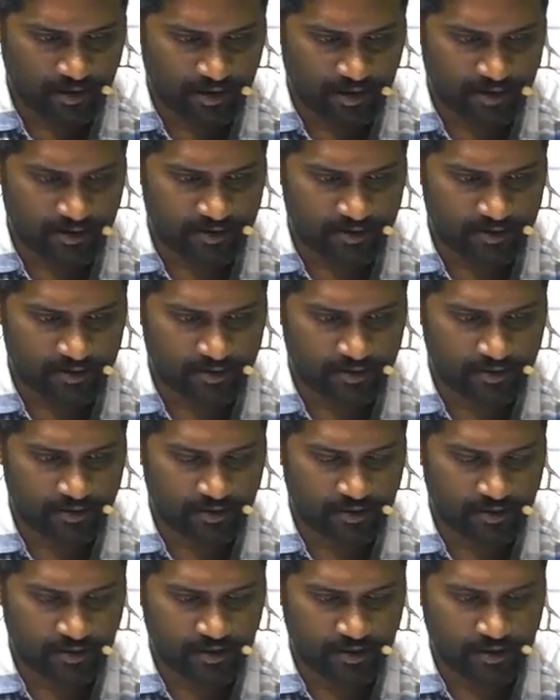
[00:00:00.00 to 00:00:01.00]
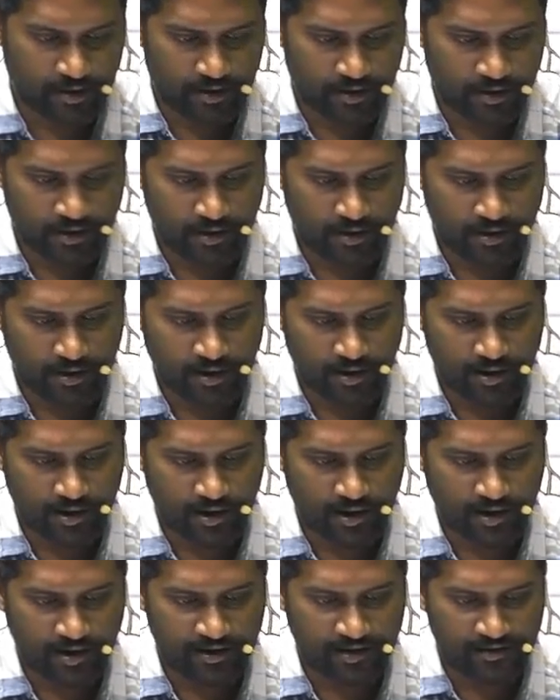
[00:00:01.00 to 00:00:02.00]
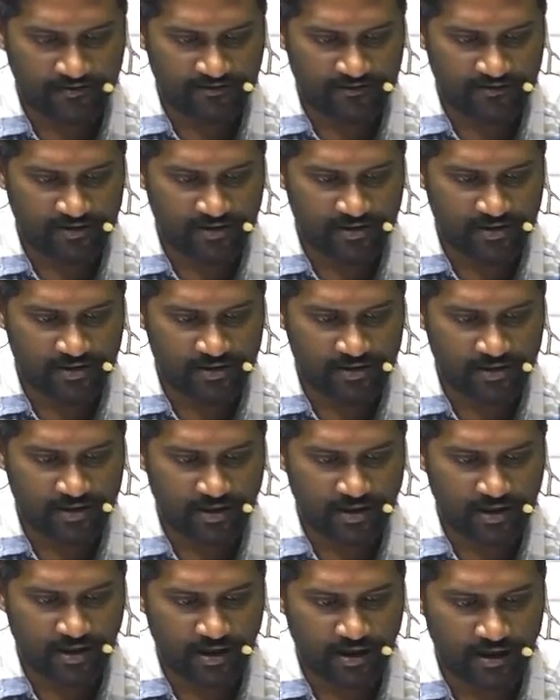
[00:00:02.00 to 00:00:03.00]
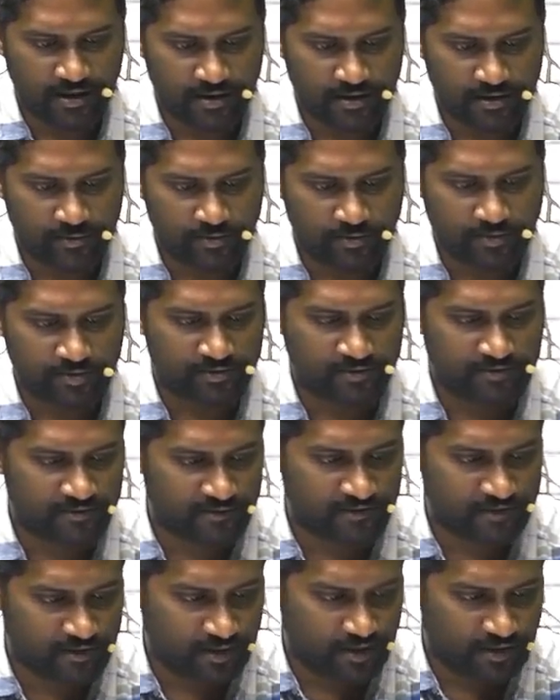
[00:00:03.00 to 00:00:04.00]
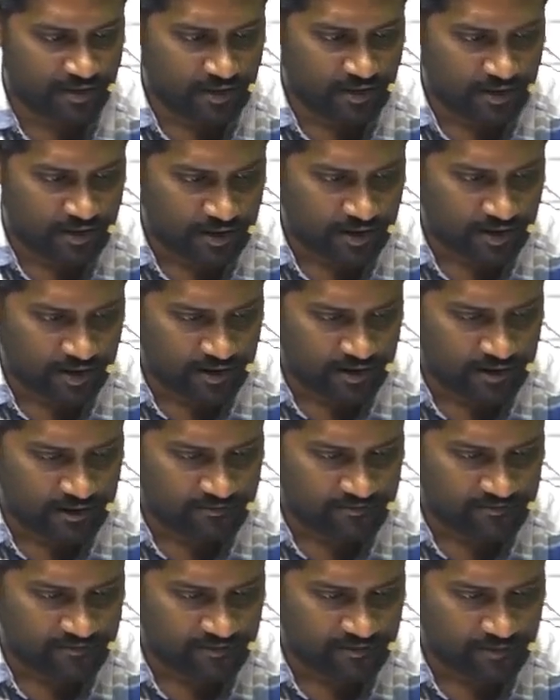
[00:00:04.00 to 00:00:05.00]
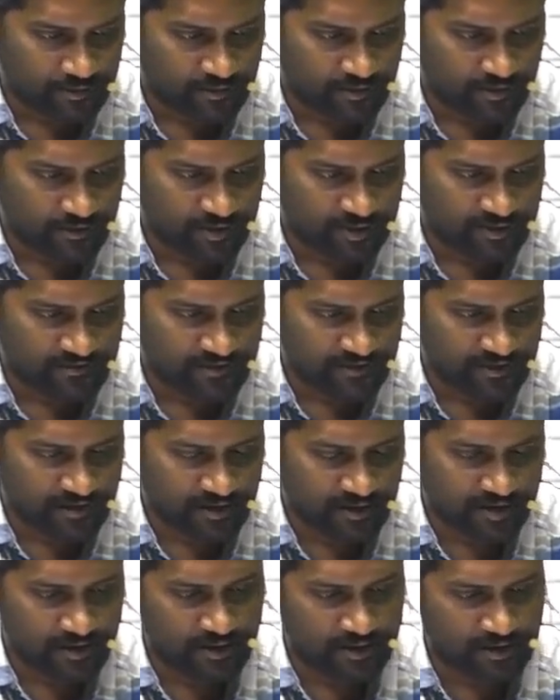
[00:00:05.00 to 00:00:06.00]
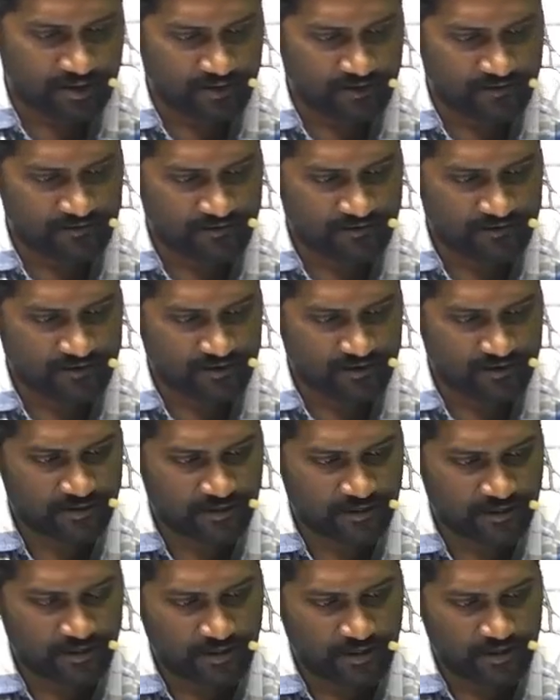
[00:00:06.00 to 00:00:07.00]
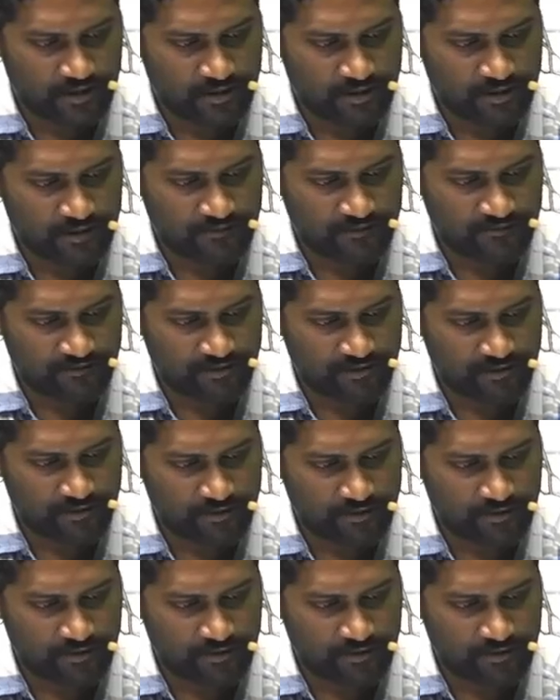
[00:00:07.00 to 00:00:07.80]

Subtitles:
and IgE antibodies. And if you do a skin test, it